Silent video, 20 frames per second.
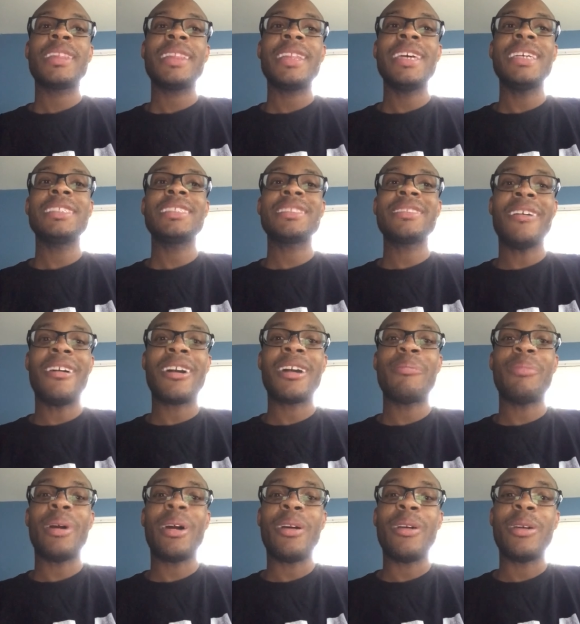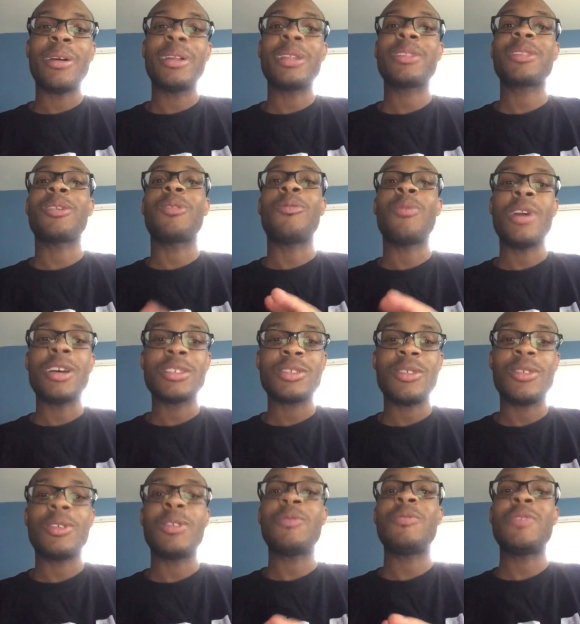Let's talk about the
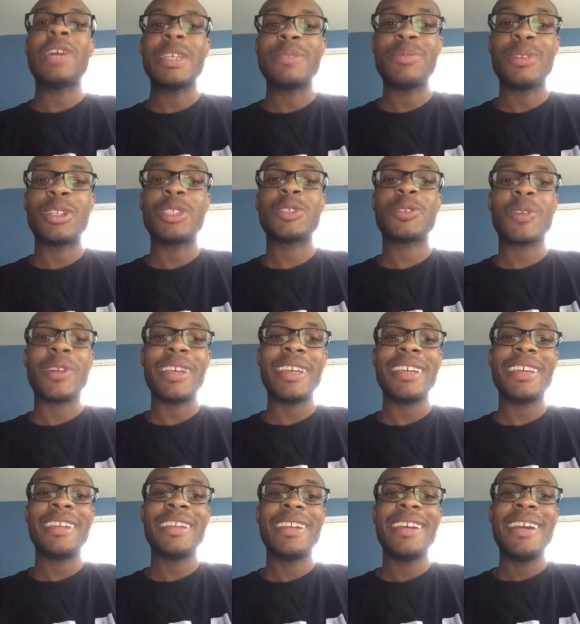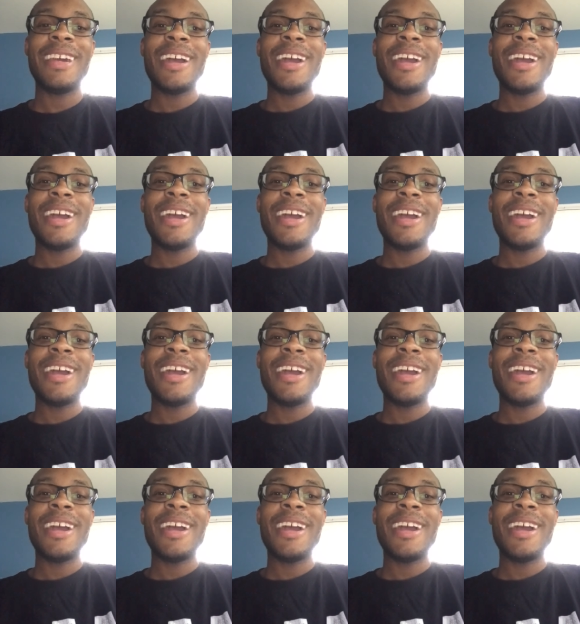Russell Westbrook trade.